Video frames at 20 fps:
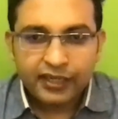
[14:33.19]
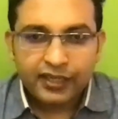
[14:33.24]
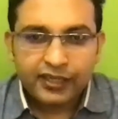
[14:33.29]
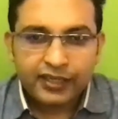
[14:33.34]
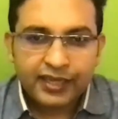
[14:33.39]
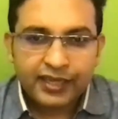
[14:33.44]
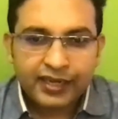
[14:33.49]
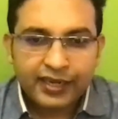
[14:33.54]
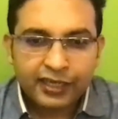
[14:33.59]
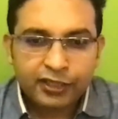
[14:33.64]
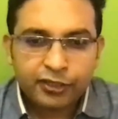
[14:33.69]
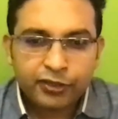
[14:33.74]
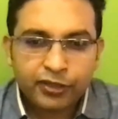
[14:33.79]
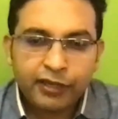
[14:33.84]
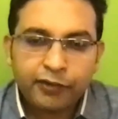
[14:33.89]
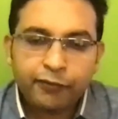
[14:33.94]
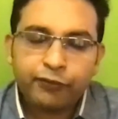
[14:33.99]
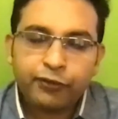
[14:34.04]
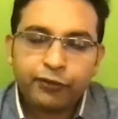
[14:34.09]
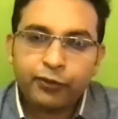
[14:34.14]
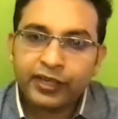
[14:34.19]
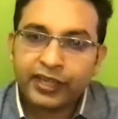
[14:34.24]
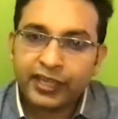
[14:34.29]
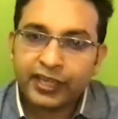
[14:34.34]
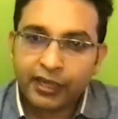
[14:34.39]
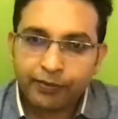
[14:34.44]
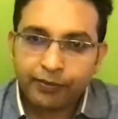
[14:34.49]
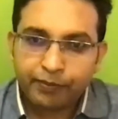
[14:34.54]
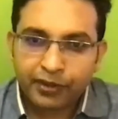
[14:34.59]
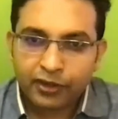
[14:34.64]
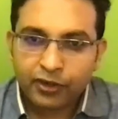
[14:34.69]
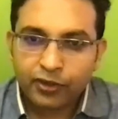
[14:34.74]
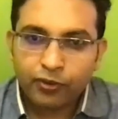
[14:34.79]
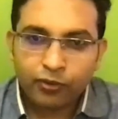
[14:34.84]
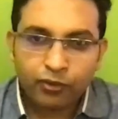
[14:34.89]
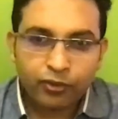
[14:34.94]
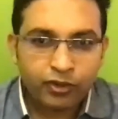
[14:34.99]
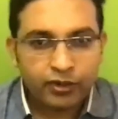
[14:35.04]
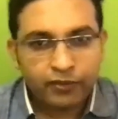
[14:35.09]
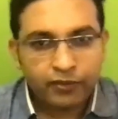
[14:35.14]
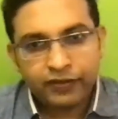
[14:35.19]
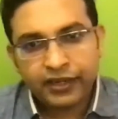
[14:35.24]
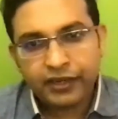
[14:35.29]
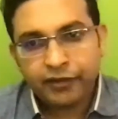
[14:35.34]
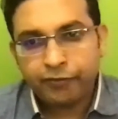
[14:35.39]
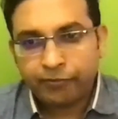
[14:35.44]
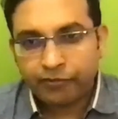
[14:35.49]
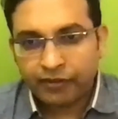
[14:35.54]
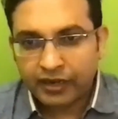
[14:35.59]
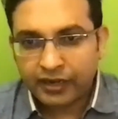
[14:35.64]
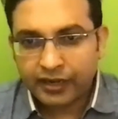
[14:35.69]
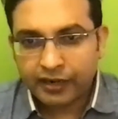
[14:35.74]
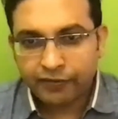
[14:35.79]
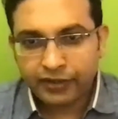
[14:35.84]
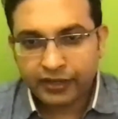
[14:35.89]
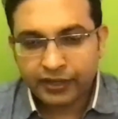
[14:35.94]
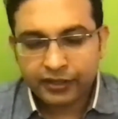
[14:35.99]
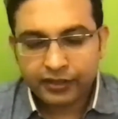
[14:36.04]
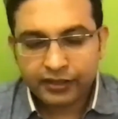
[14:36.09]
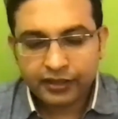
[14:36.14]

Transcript: that actually if you keep a goal very far away,